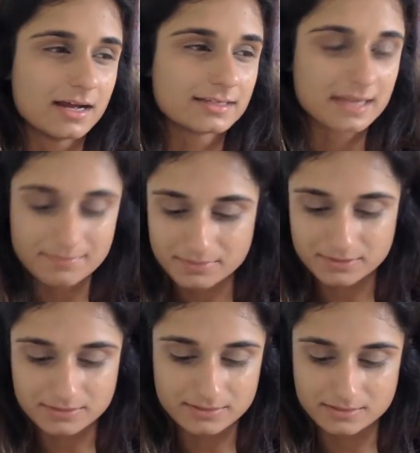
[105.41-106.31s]

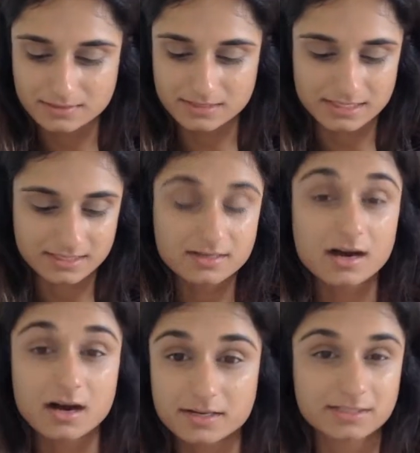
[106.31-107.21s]
temples and
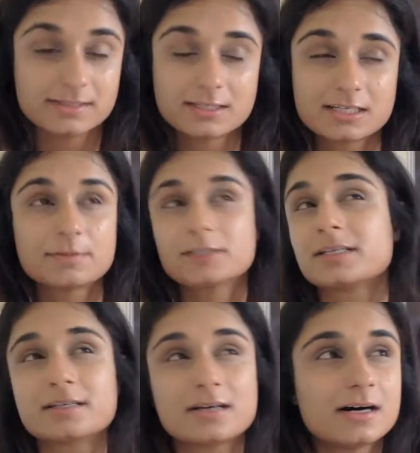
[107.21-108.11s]
gardens,
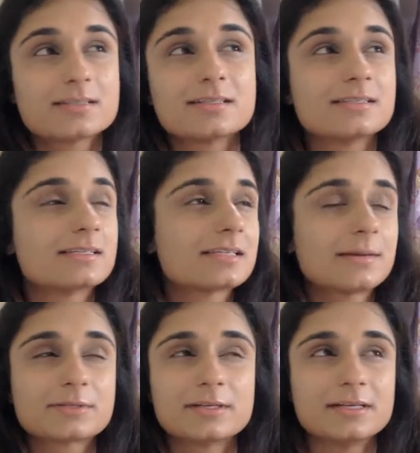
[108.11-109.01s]
especially gardens. It's
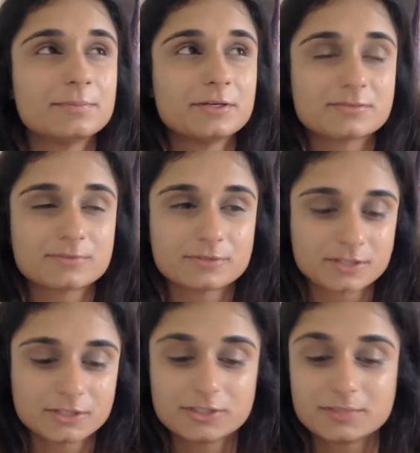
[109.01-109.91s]
absolutely beautiful. So
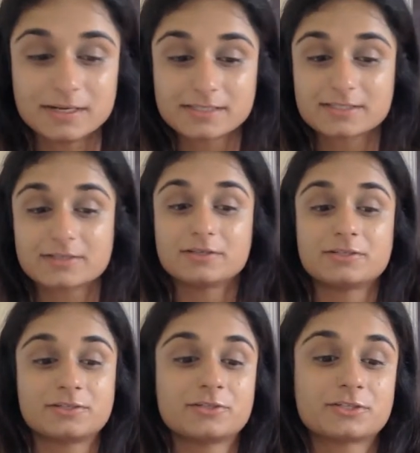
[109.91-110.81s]
it's usually best to go to
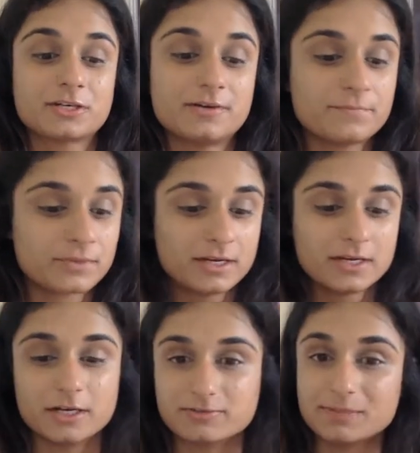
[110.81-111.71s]
Suzhou,
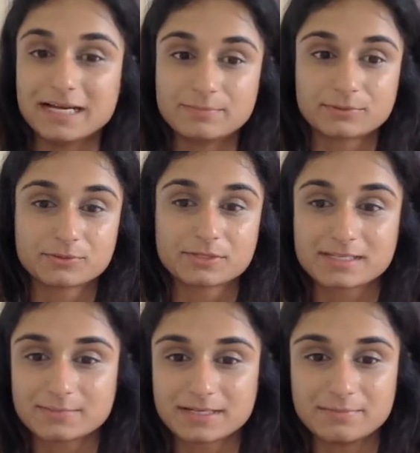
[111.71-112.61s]
from April to
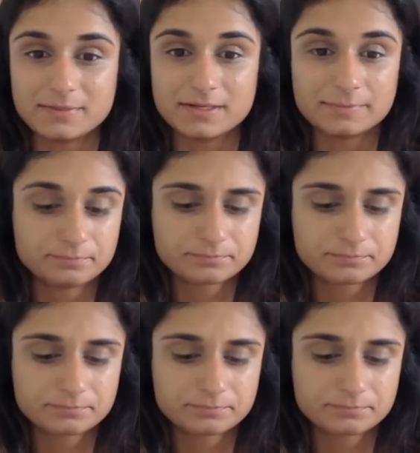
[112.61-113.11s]
September.